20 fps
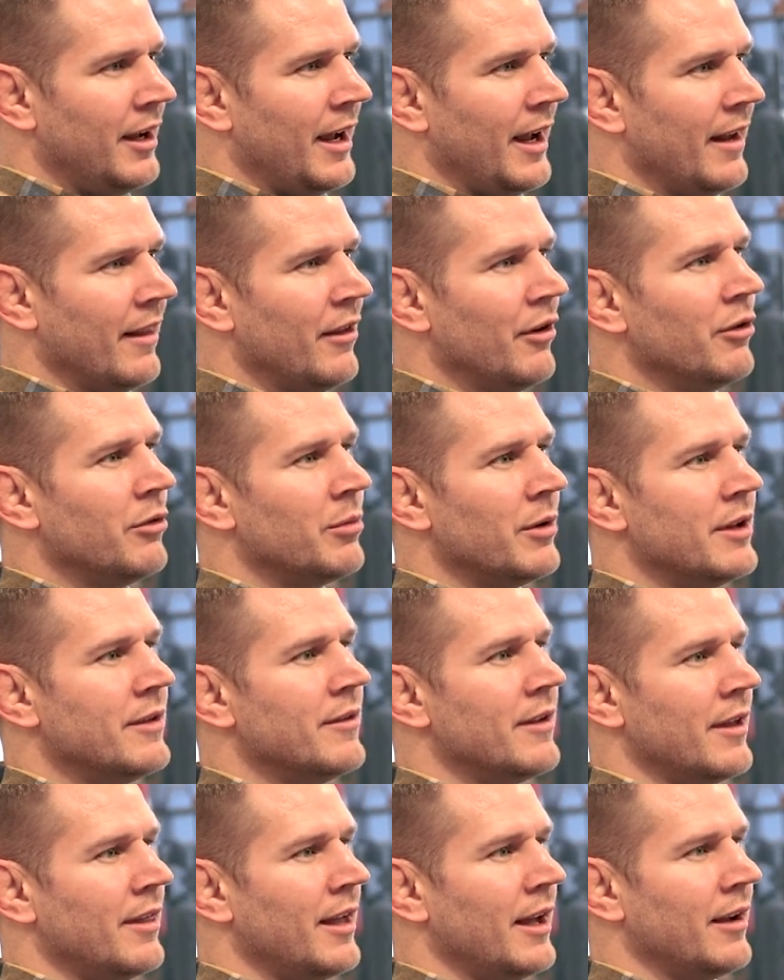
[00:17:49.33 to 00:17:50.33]
And those
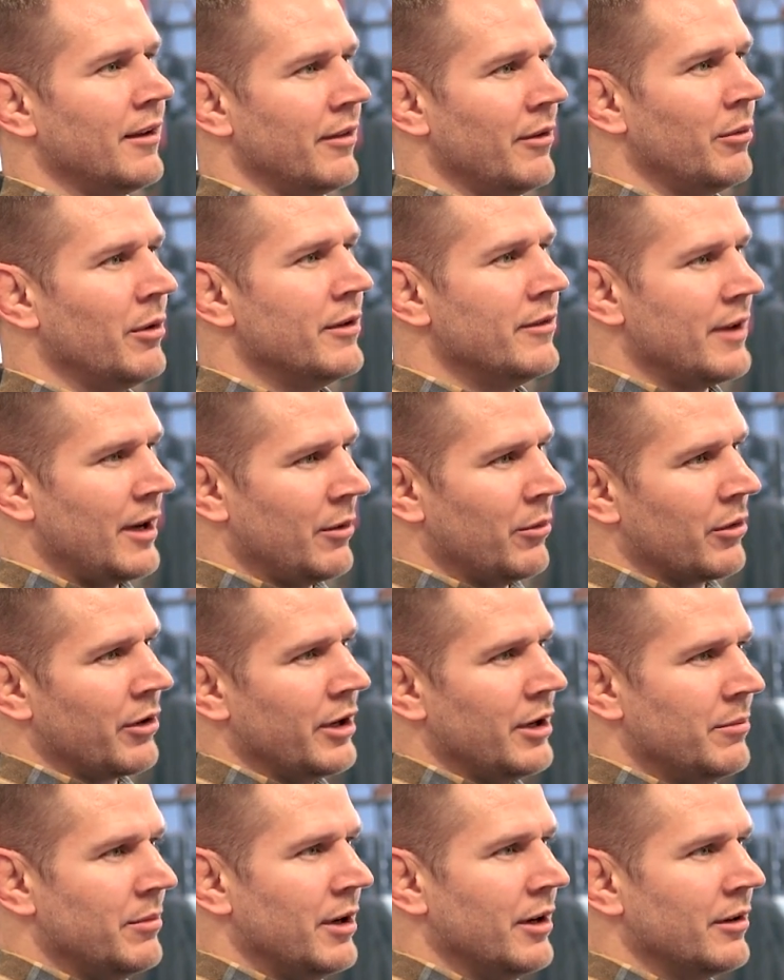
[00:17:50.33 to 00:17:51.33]
ones, I think, are the ones I
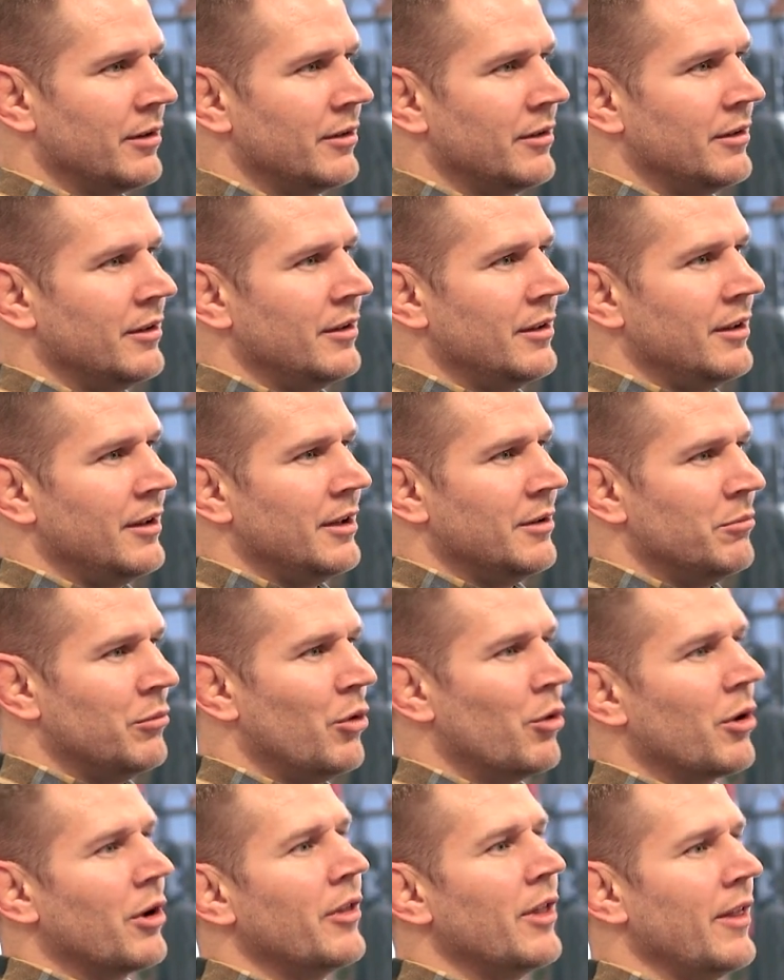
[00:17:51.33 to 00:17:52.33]
worry about
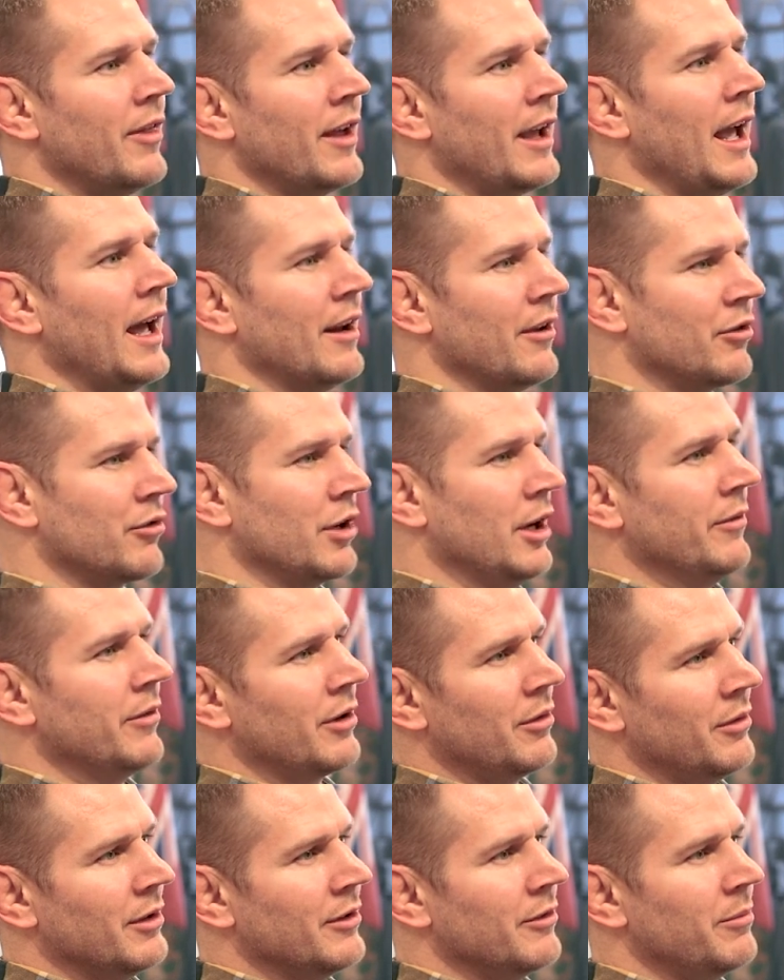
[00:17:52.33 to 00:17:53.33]
more than the
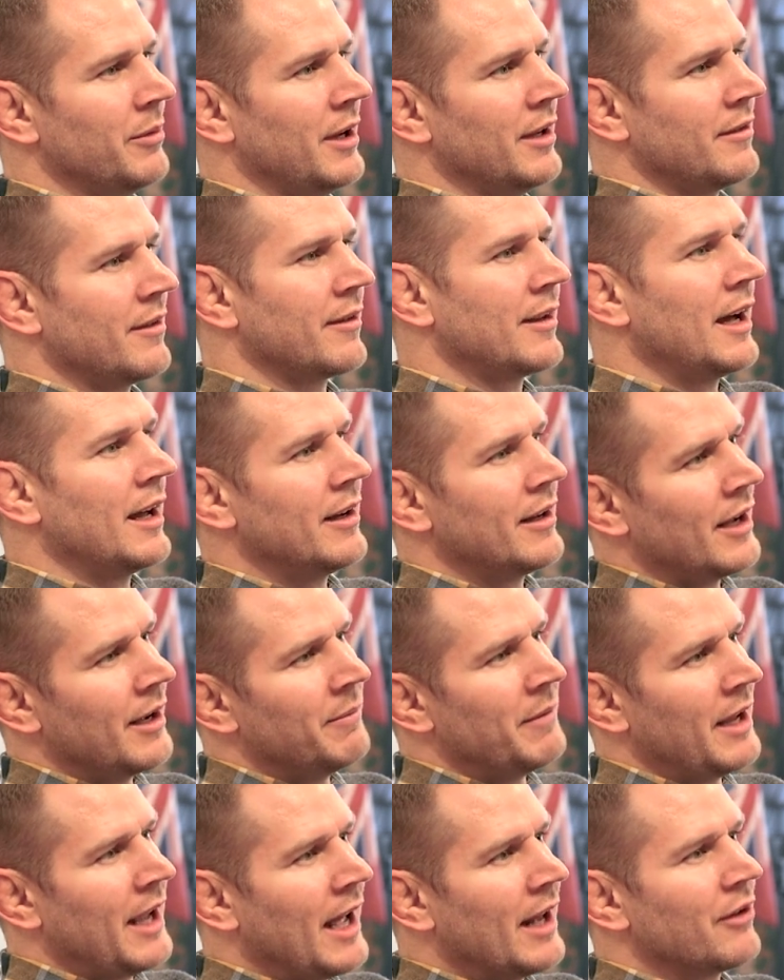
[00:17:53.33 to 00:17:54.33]
catastrophic ones, because
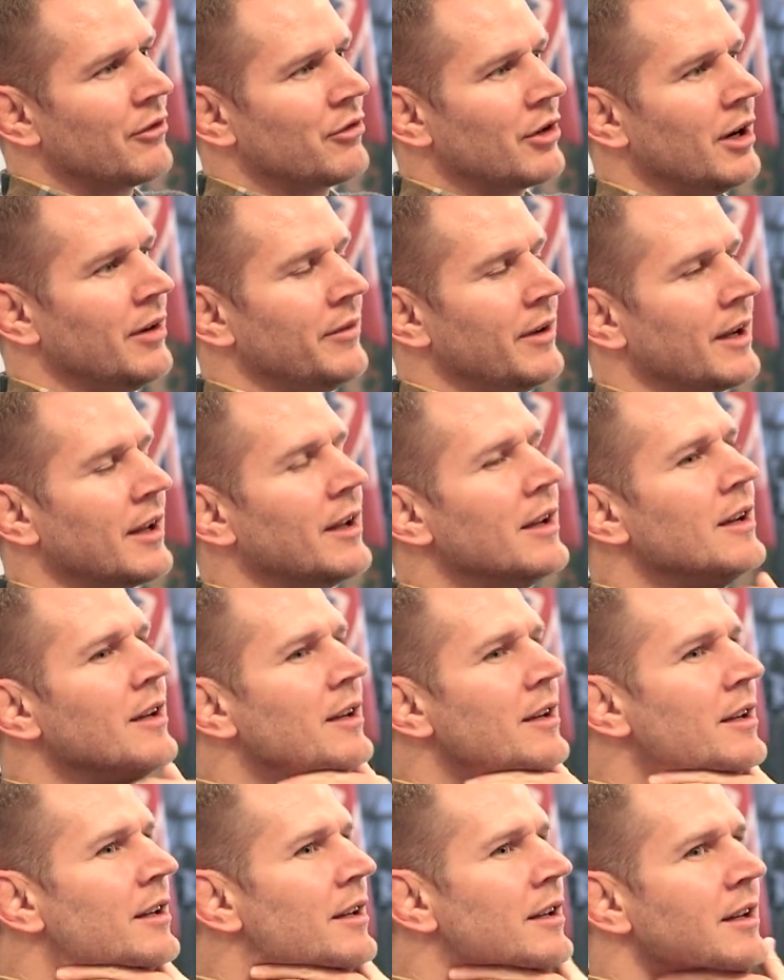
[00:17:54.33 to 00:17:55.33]
catastrophic,
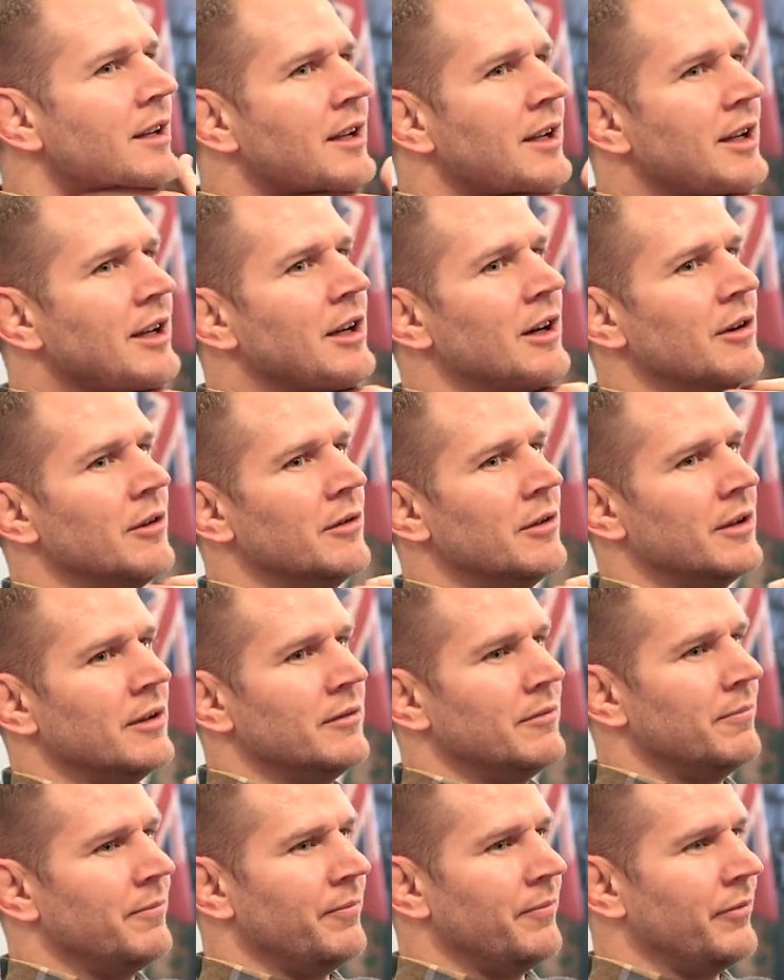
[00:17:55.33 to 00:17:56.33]

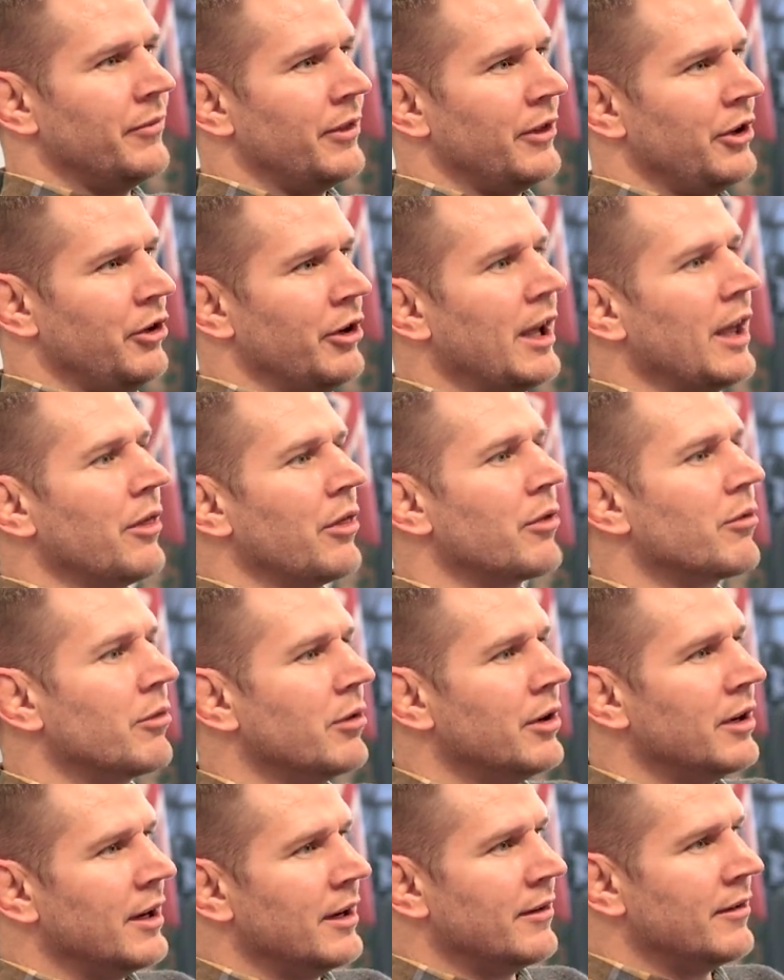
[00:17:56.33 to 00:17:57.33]
you get
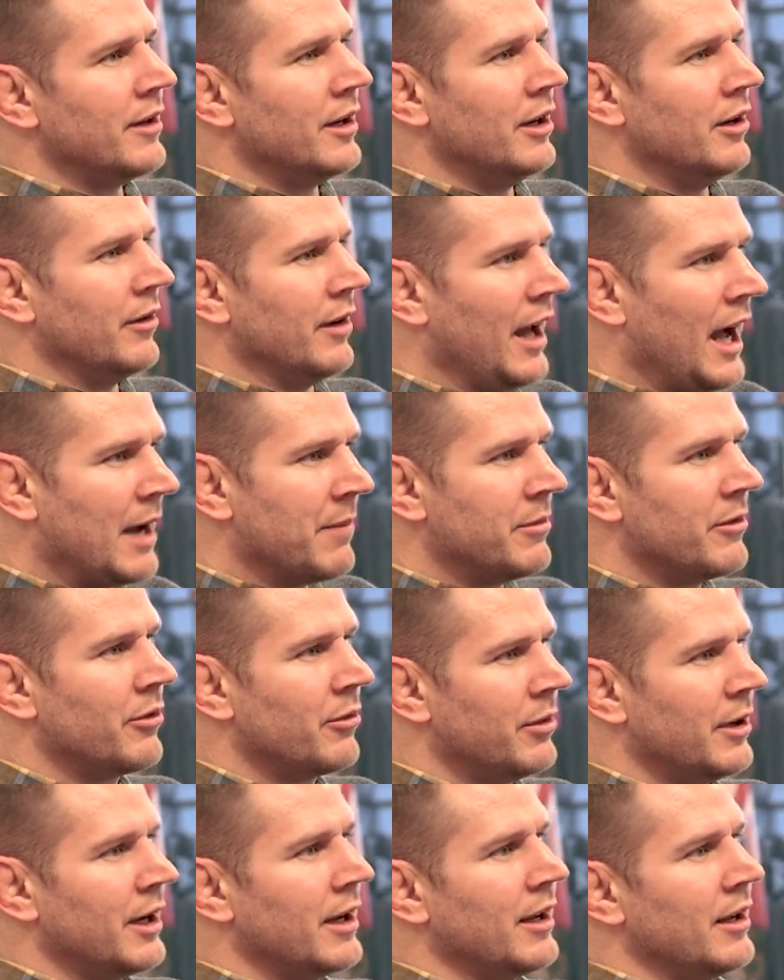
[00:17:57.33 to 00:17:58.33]
through it, it happens
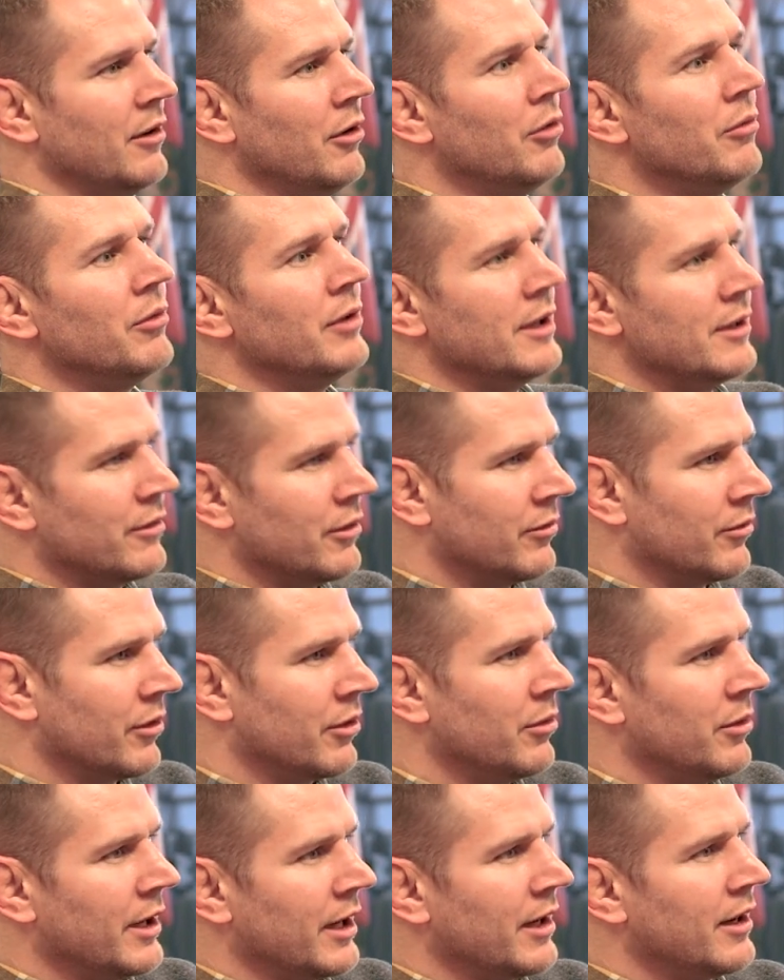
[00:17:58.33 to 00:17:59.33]
quick, and hopefully it's over
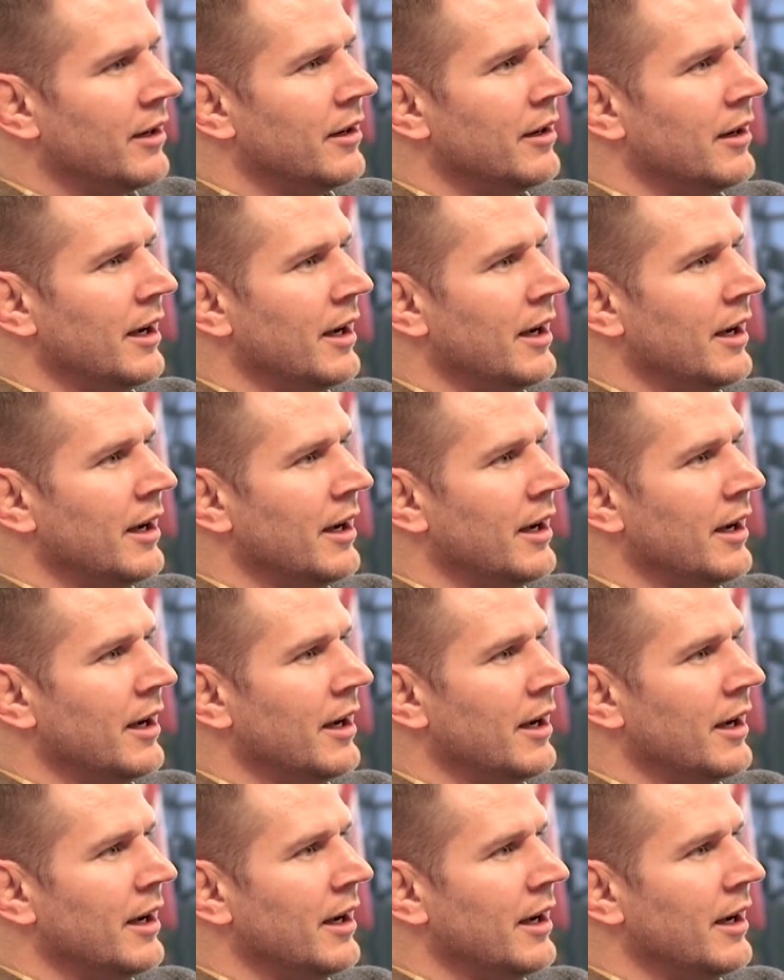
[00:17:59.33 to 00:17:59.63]
quick.